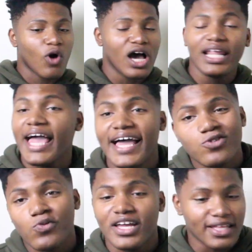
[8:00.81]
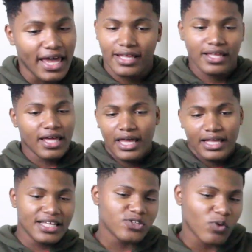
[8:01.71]
won last week, that
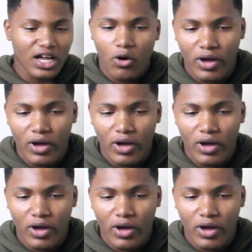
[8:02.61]
this one